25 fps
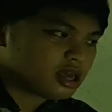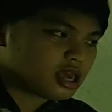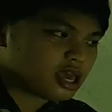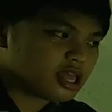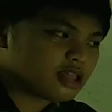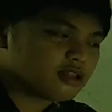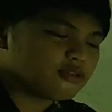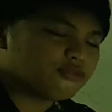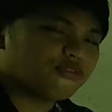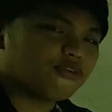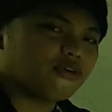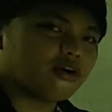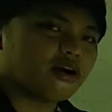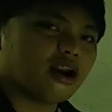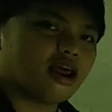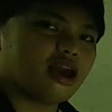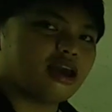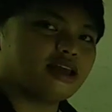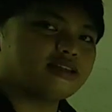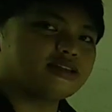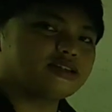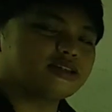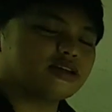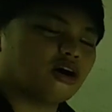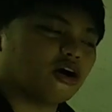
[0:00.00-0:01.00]

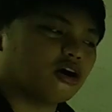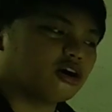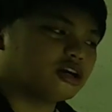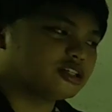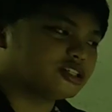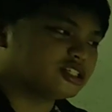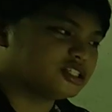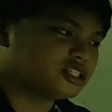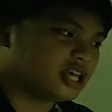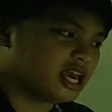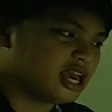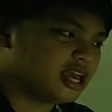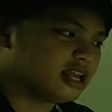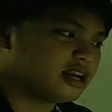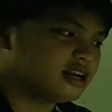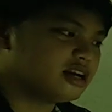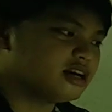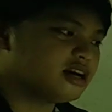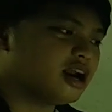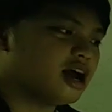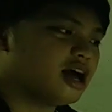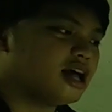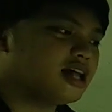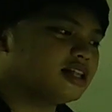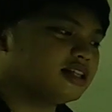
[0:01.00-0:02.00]
Inference or
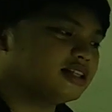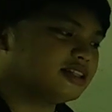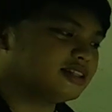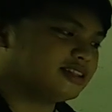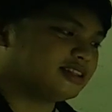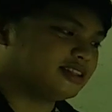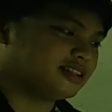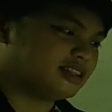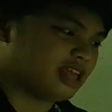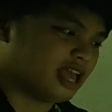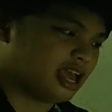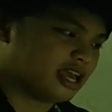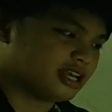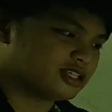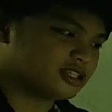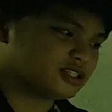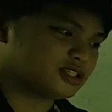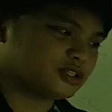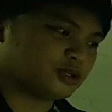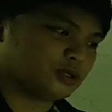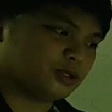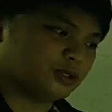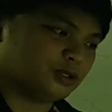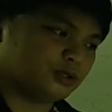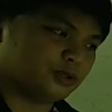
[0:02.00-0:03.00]
general
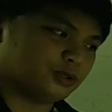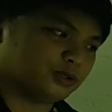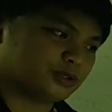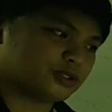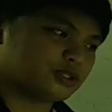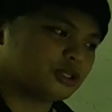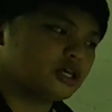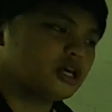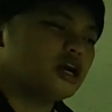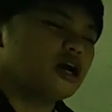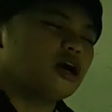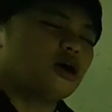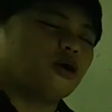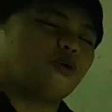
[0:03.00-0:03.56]
text clues.